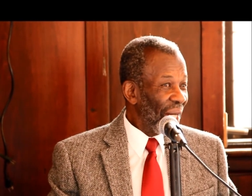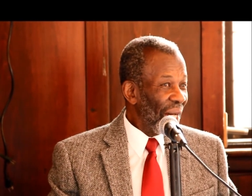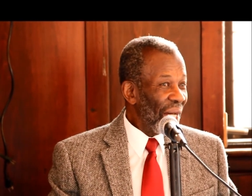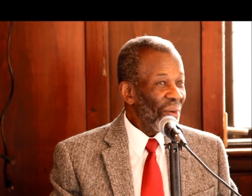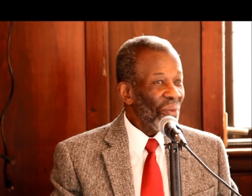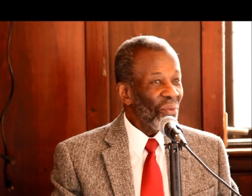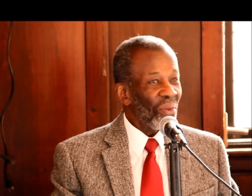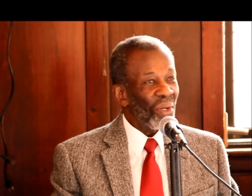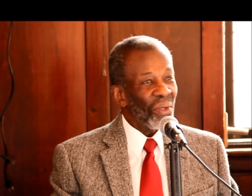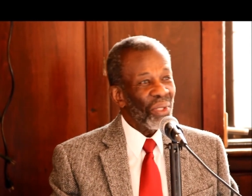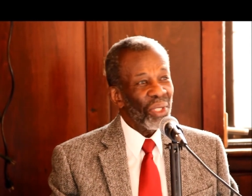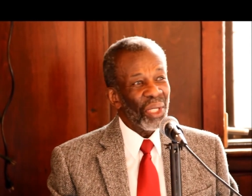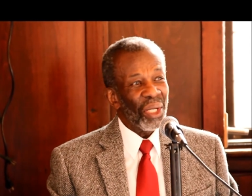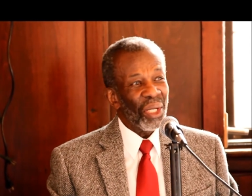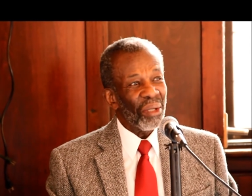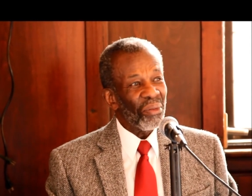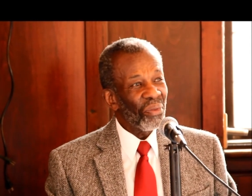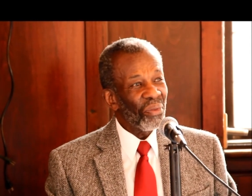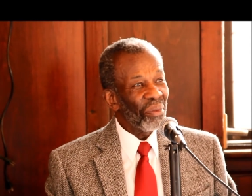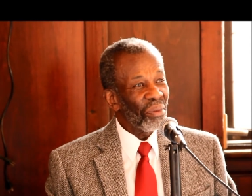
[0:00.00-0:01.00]
And very
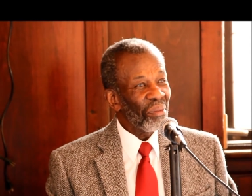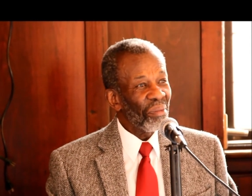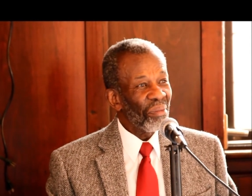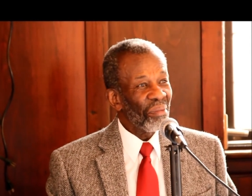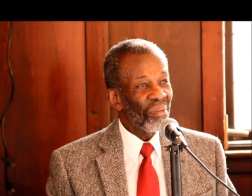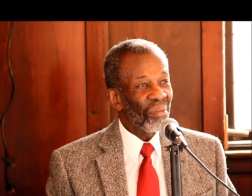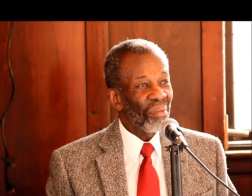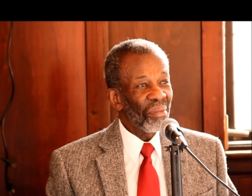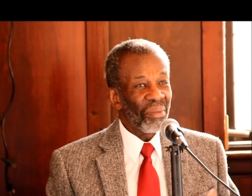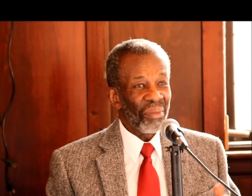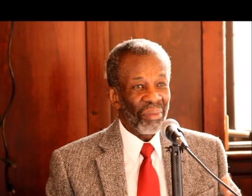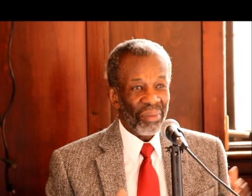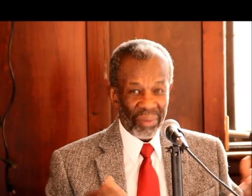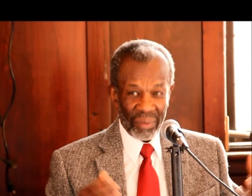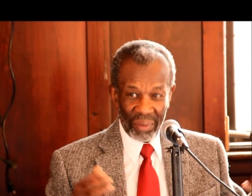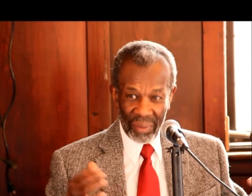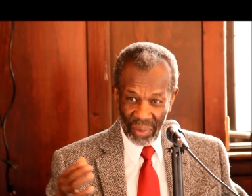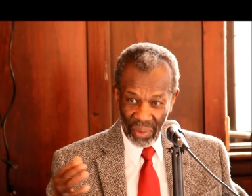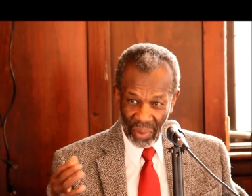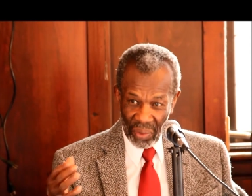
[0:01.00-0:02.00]
often,
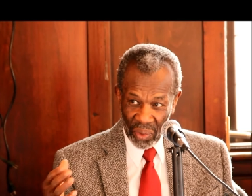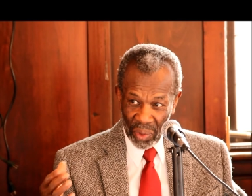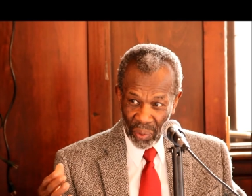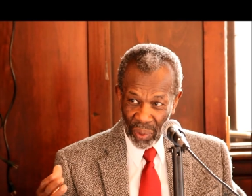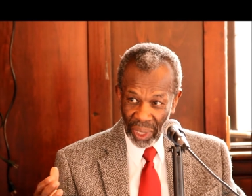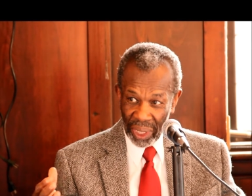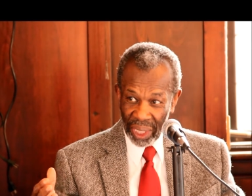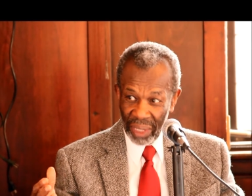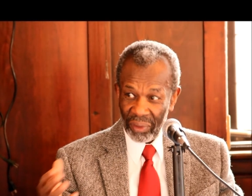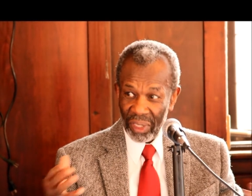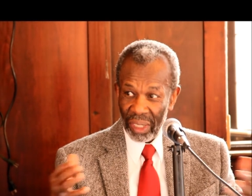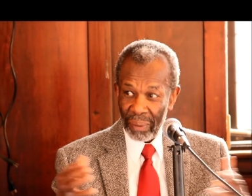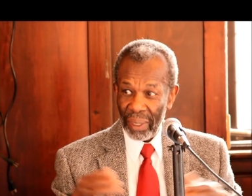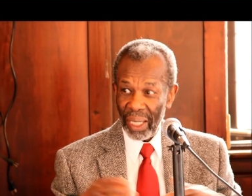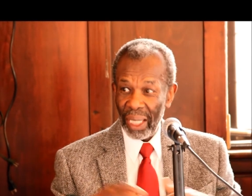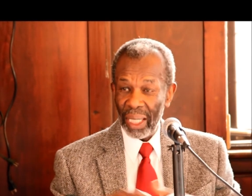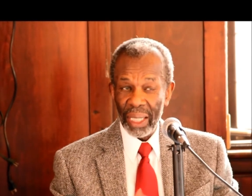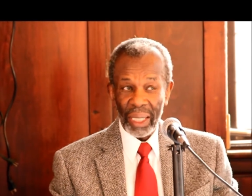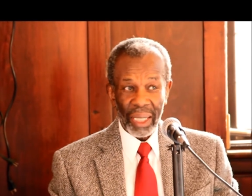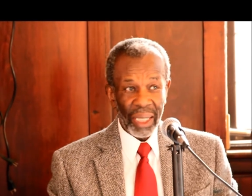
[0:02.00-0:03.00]
we will give them
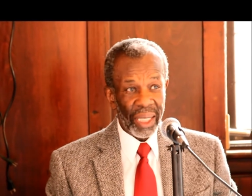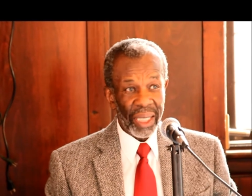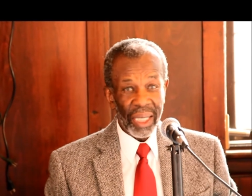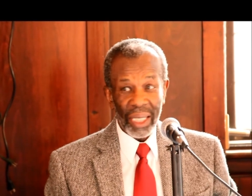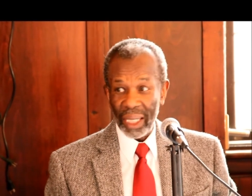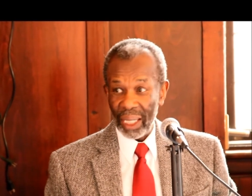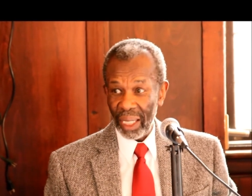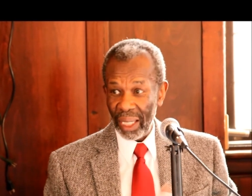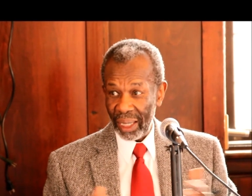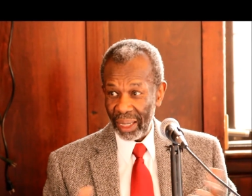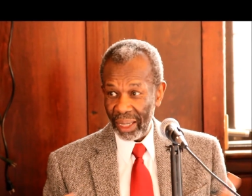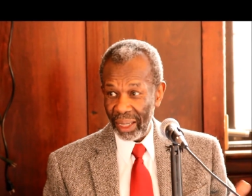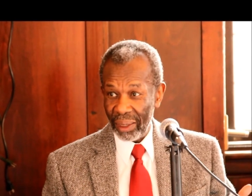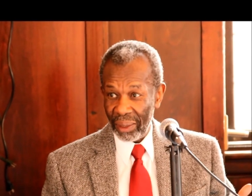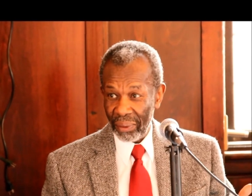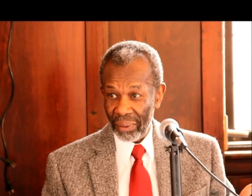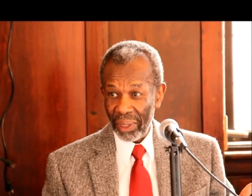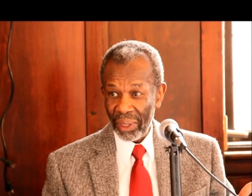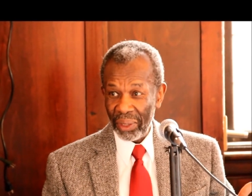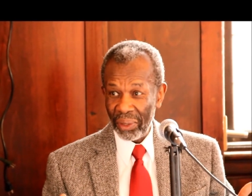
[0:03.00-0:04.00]
a little nugget
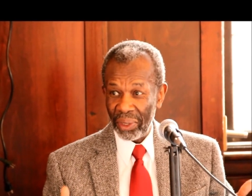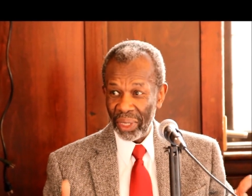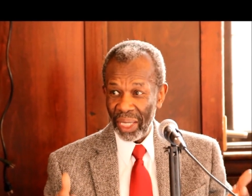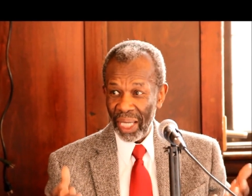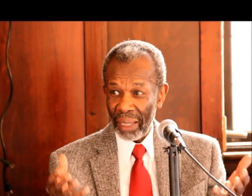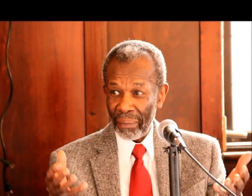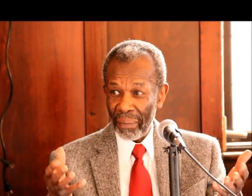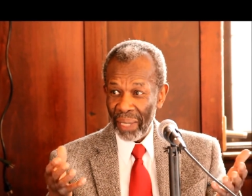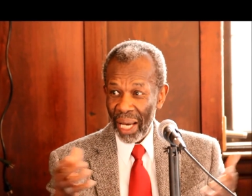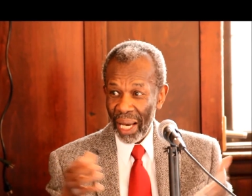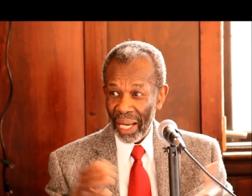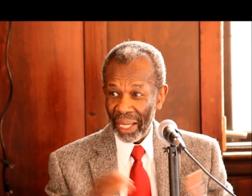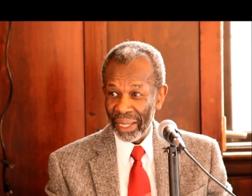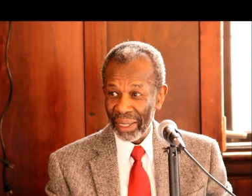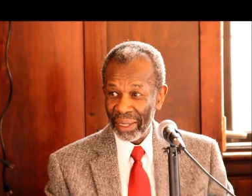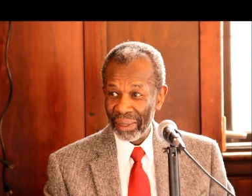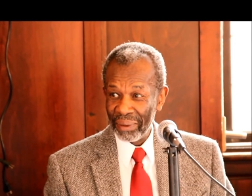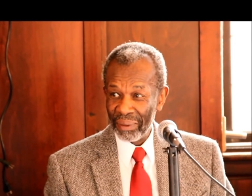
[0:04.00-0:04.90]
to take back.